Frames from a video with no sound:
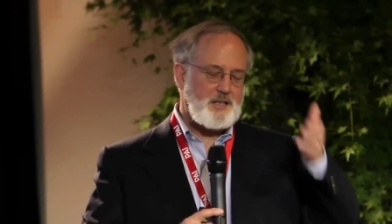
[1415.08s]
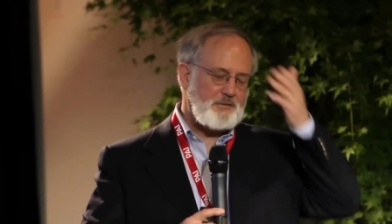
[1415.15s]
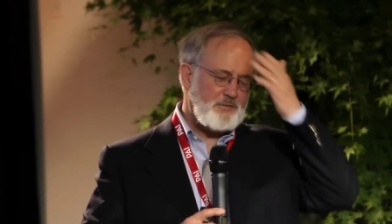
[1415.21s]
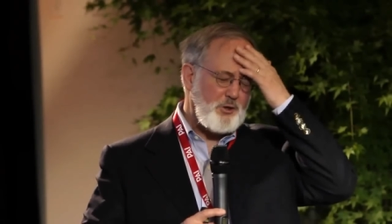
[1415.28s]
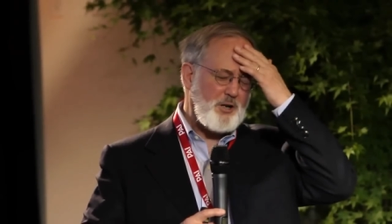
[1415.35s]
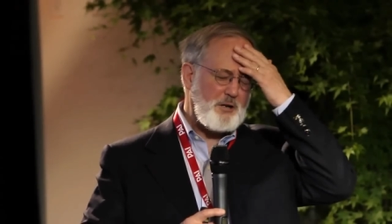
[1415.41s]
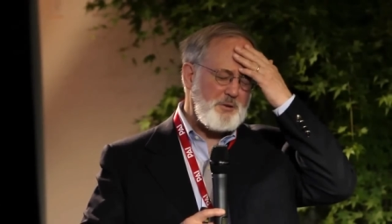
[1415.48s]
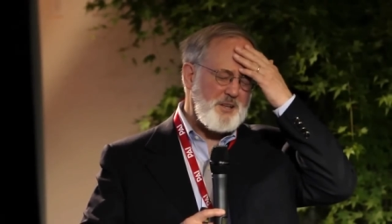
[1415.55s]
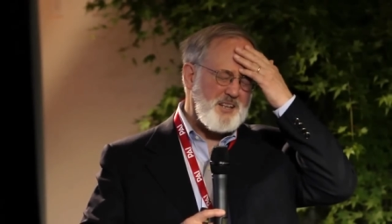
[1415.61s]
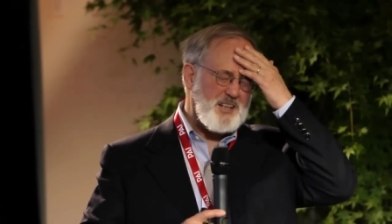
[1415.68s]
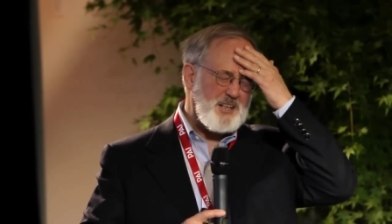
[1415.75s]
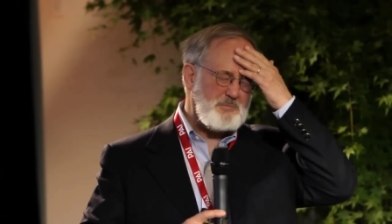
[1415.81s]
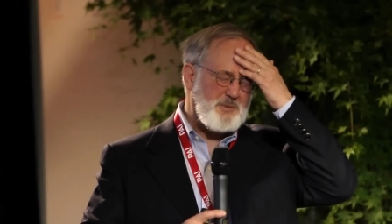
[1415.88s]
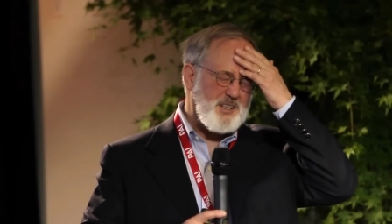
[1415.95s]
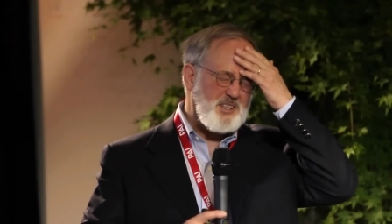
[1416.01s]
And even though I'd been
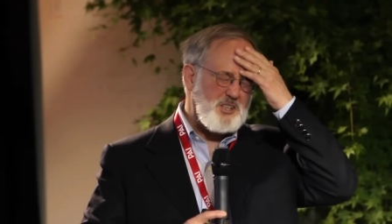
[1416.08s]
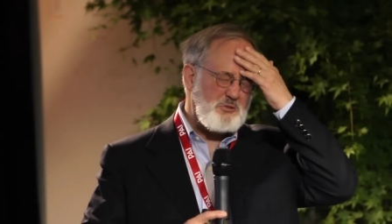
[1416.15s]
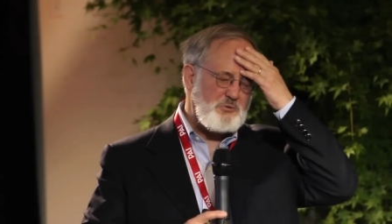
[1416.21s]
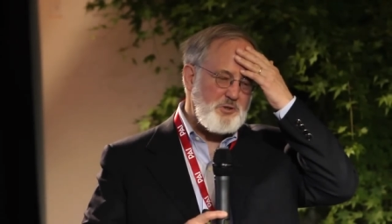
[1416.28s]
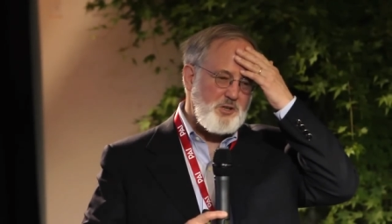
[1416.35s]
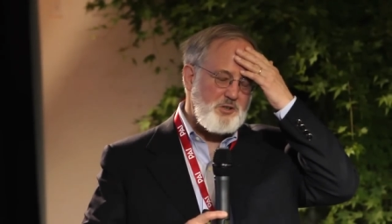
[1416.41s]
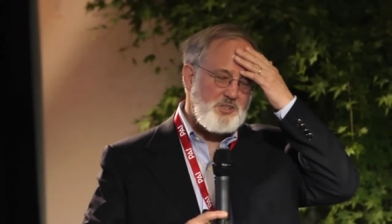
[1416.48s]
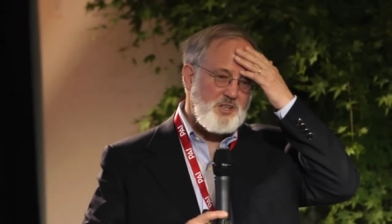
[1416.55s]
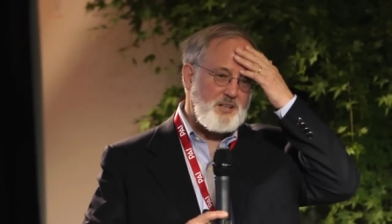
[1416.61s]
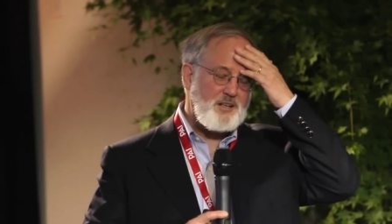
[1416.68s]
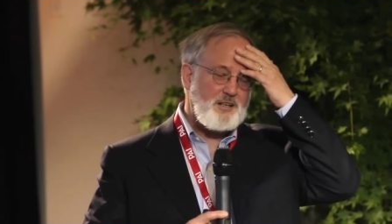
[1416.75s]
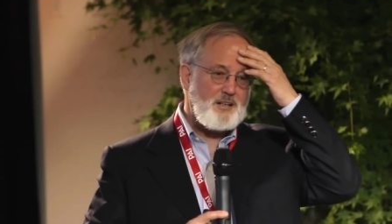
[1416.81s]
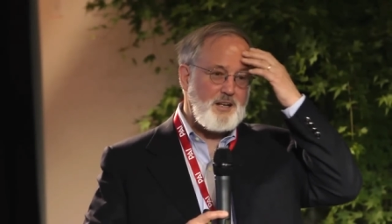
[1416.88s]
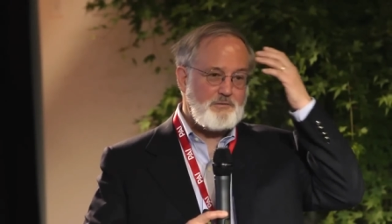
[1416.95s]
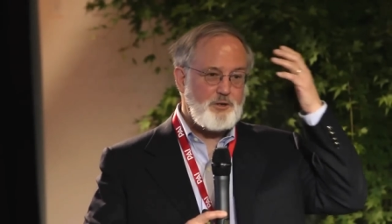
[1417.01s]
thinking about this for years,
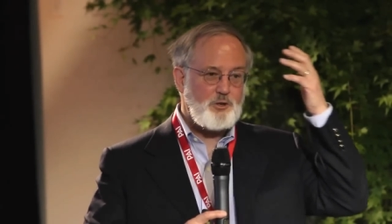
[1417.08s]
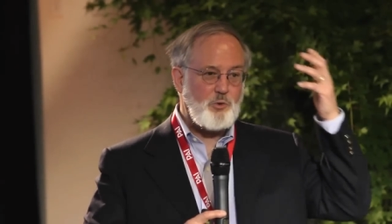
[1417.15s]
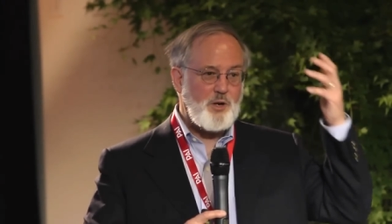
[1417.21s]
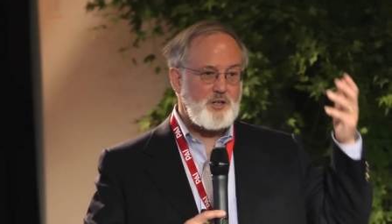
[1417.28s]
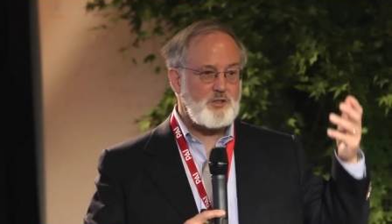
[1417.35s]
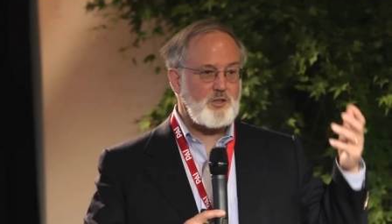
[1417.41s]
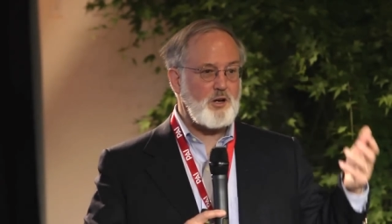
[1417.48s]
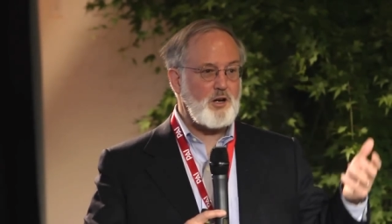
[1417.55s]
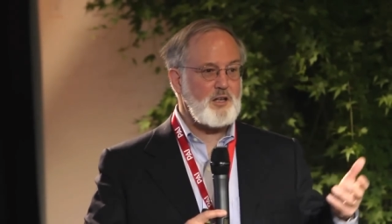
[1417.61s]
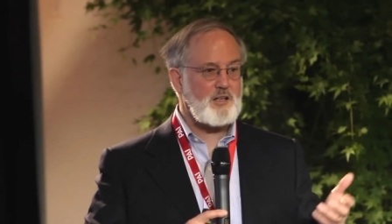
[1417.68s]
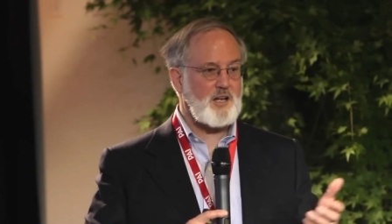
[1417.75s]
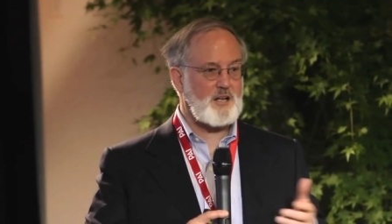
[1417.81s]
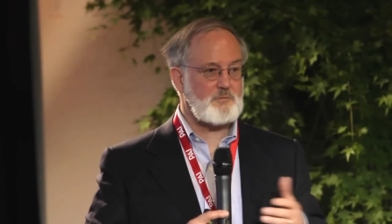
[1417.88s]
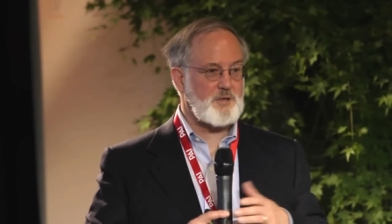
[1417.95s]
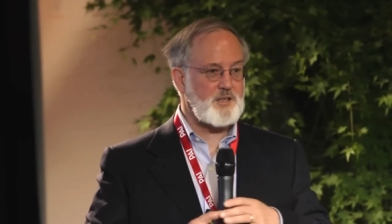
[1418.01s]
it had never quite
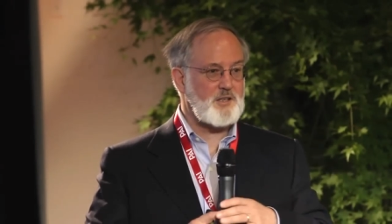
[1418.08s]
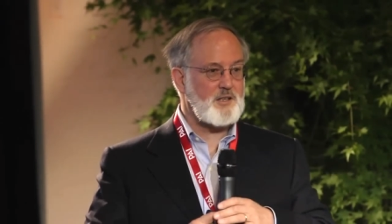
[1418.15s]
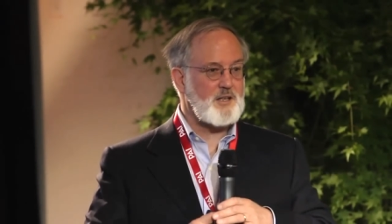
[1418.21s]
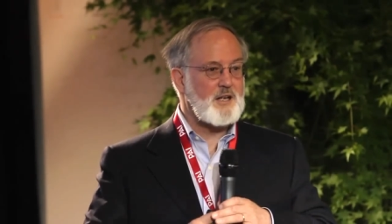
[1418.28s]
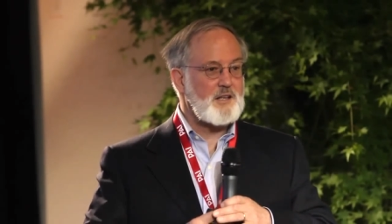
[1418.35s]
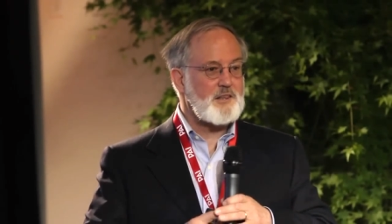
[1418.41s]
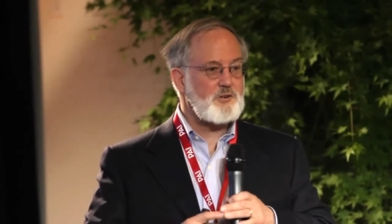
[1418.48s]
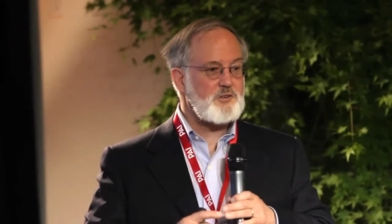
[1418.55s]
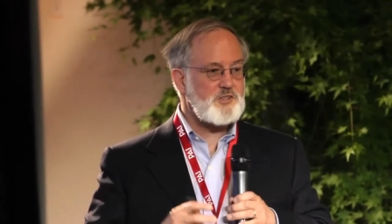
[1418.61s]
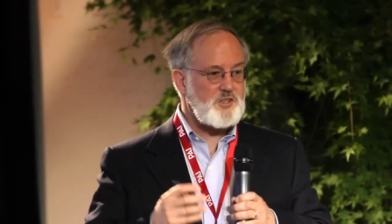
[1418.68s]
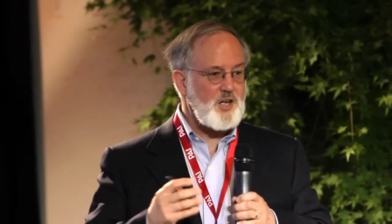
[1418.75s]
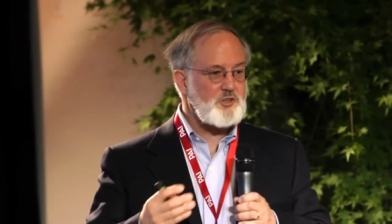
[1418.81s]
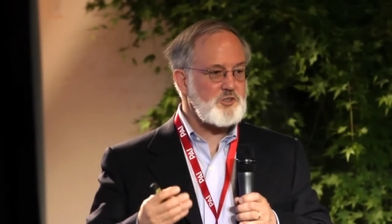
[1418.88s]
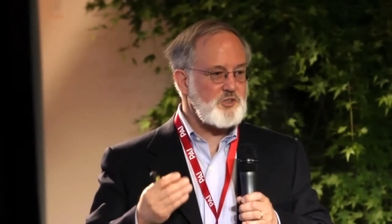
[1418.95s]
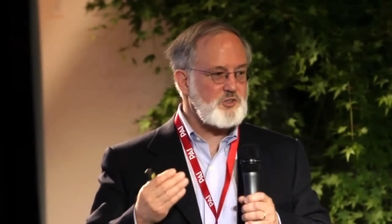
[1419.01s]
dawned on me that there's
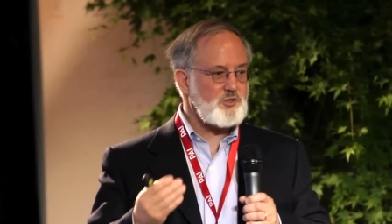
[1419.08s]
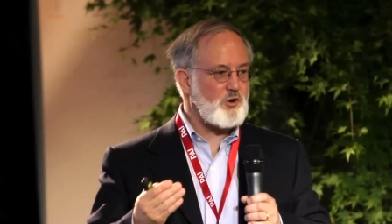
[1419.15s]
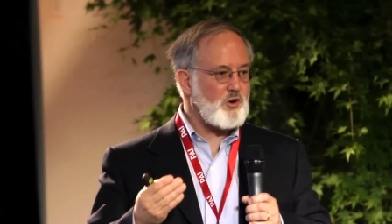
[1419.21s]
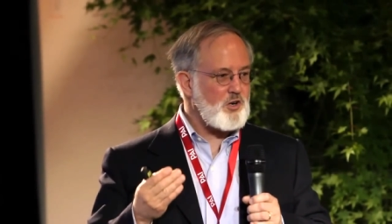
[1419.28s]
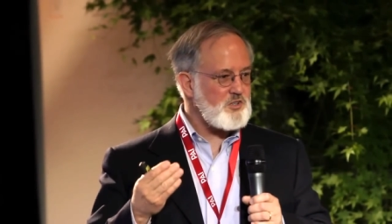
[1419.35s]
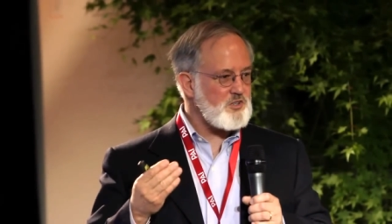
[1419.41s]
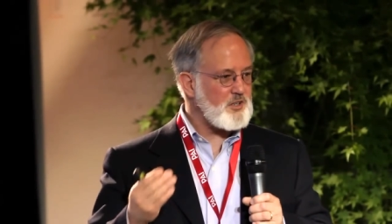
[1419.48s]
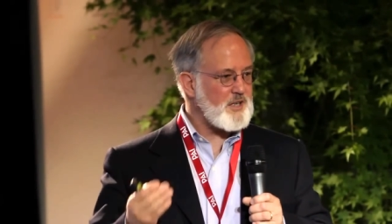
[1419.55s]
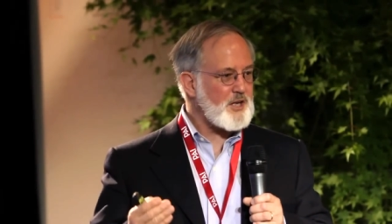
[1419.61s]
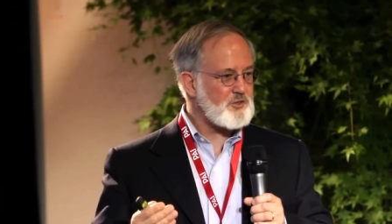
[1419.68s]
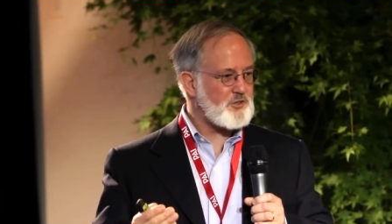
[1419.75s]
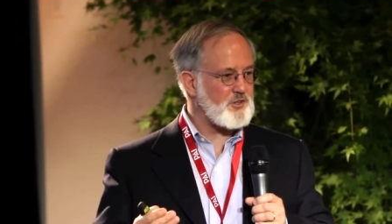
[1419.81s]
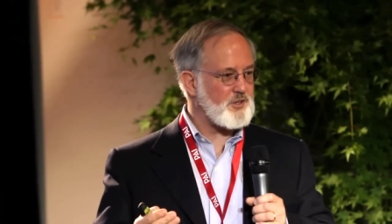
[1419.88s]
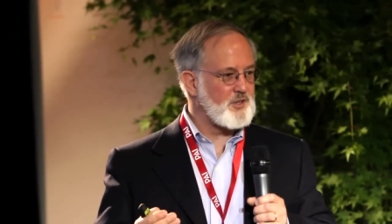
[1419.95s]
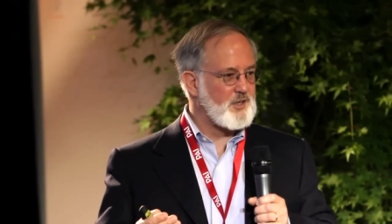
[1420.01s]
such strong
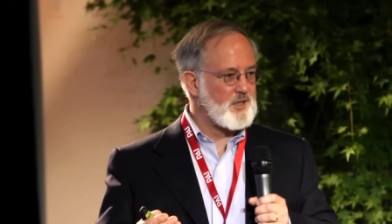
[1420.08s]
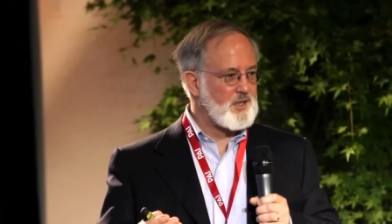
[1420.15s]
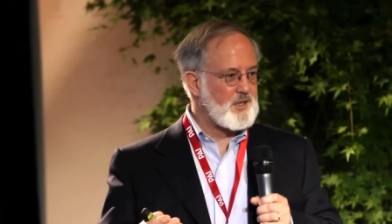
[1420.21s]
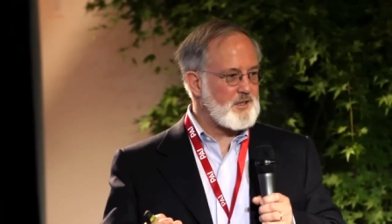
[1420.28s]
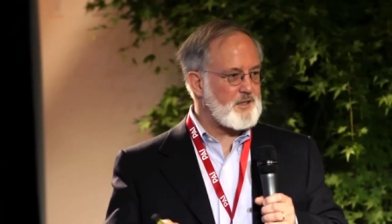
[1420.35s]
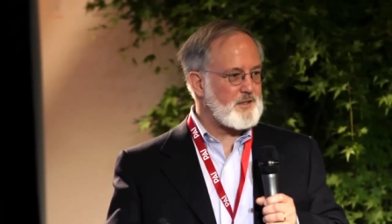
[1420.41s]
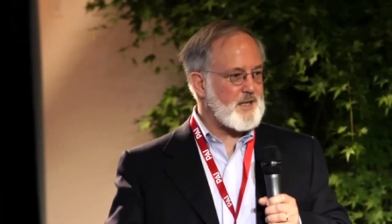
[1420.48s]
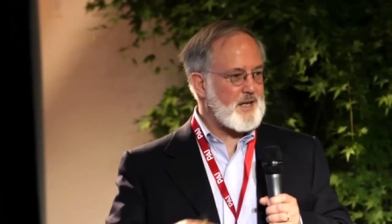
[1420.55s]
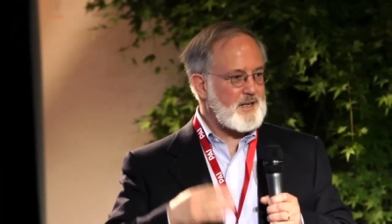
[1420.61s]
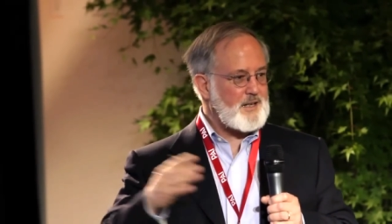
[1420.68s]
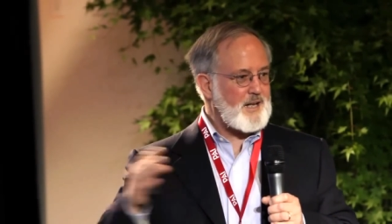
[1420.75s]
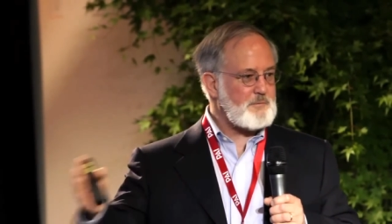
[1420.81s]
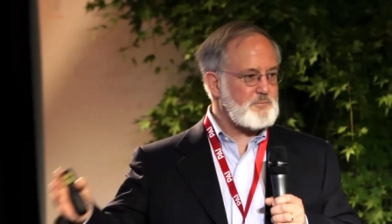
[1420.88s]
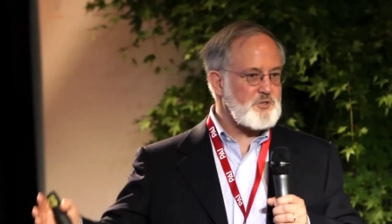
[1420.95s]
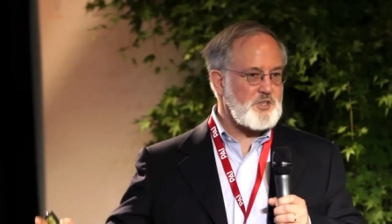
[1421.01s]
selection that
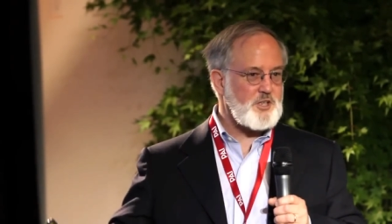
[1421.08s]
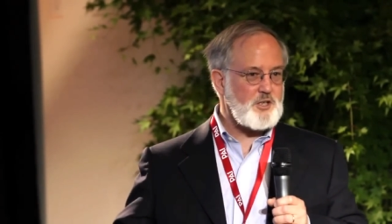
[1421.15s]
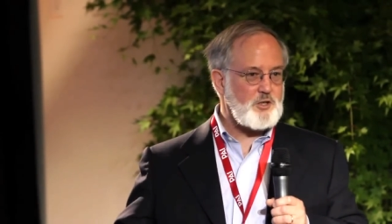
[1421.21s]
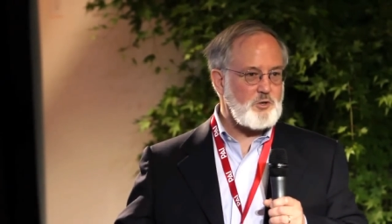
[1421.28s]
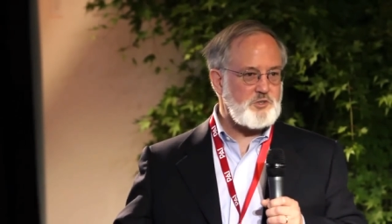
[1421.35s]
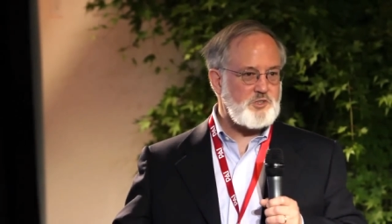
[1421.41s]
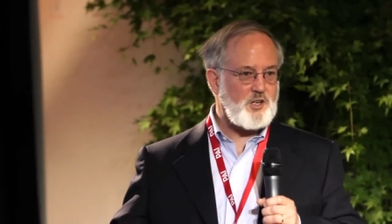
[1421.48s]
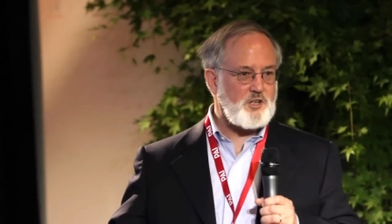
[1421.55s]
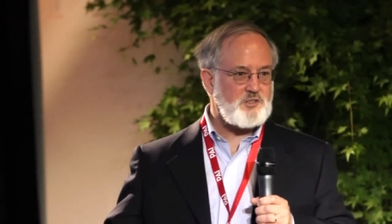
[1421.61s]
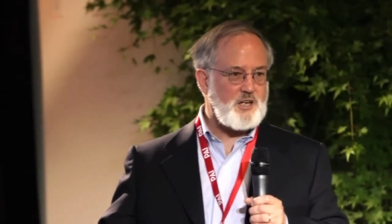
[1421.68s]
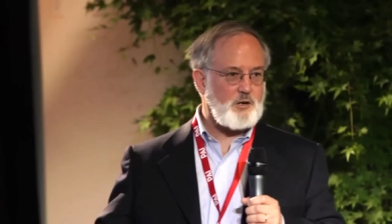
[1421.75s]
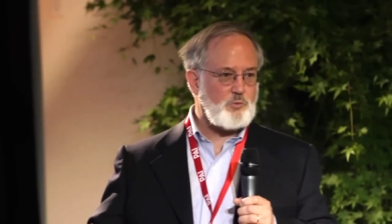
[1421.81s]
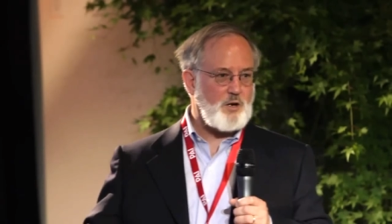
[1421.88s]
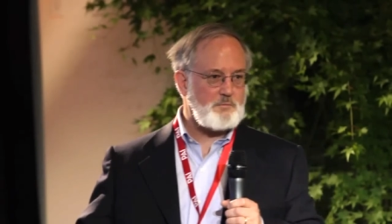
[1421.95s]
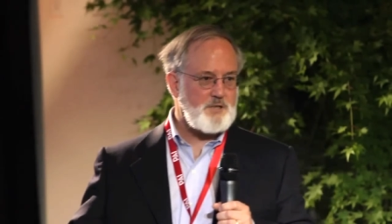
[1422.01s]
99% of those
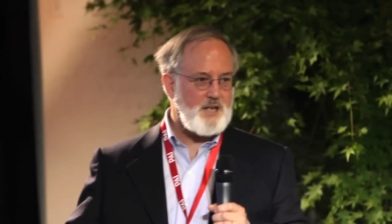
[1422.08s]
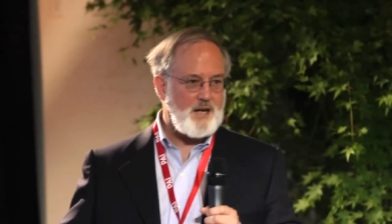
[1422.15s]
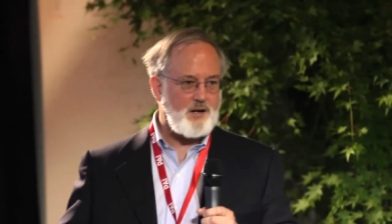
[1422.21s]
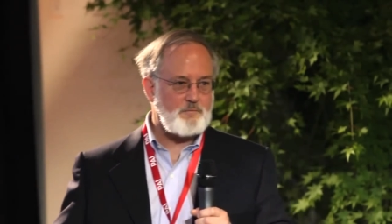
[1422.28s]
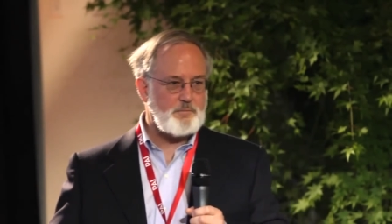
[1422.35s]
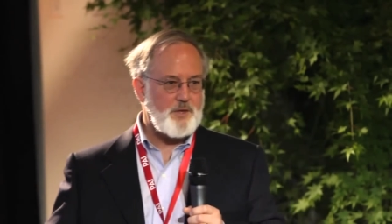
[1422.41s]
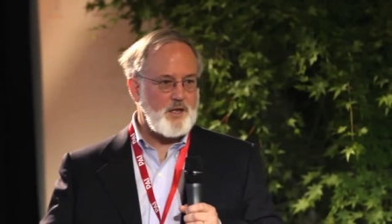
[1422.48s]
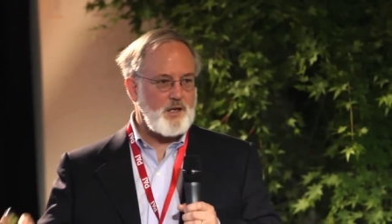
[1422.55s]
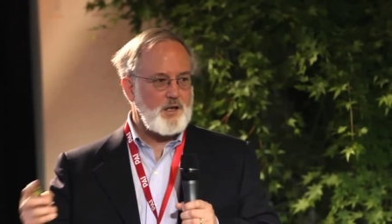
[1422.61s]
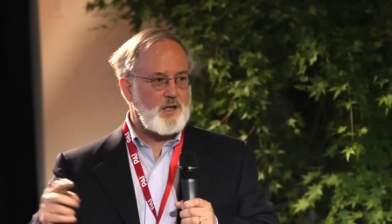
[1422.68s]
cells get wiped out.